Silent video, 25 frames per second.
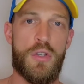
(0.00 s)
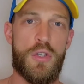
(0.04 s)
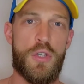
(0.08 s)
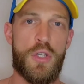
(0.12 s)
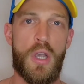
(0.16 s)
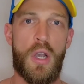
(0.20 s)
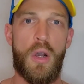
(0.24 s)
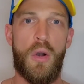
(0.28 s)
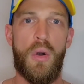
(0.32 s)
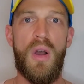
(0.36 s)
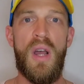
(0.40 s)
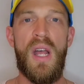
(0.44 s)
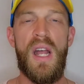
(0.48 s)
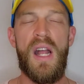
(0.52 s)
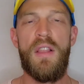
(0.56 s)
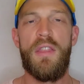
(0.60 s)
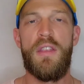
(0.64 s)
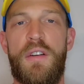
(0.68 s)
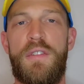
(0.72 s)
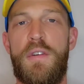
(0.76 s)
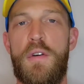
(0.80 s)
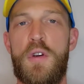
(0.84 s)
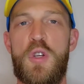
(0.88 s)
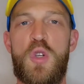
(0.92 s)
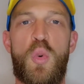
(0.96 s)
So the
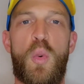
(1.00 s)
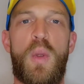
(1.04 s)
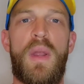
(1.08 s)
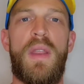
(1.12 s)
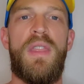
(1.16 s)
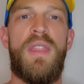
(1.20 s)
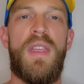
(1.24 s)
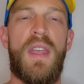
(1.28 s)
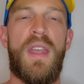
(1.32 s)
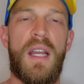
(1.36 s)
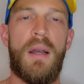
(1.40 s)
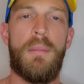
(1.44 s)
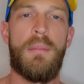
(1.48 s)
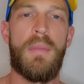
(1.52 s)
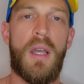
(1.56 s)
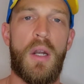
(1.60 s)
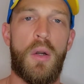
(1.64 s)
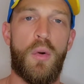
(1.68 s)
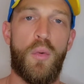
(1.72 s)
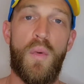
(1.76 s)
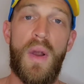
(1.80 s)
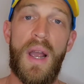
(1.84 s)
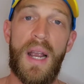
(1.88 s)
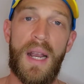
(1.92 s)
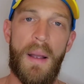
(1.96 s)
first one thing I'm gonna
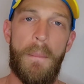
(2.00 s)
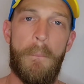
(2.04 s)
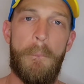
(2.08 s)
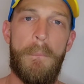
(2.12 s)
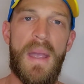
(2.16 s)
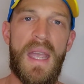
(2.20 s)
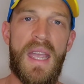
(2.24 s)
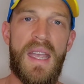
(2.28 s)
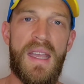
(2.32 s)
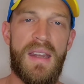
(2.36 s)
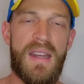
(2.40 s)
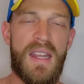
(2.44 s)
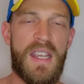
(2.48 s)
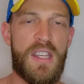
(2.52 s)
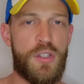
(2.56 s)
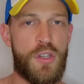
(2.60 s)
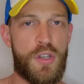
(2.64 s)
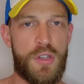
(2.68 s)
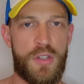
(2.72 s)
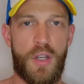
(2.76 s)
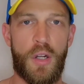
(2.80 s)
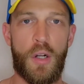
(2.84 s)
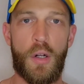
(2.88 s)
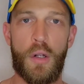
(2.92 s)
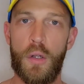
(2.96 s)
recommend is
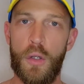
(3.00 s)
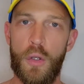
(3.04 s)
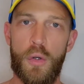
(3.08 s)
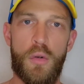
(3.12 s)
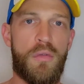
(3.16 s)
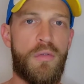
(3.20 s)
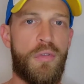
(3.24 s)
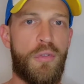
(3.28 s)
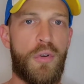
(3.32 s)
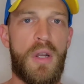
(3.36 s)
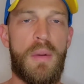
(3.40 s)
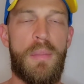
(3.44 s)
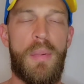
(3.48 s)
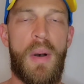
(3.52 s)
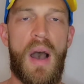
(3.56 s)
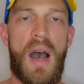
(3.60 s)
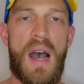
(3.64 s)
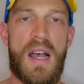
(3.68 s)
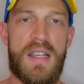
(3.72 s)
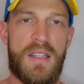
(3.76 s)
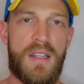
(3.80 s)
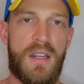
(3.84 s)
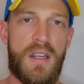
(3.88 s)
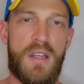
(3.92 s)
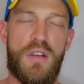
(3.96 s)
just a gluten-free pasta.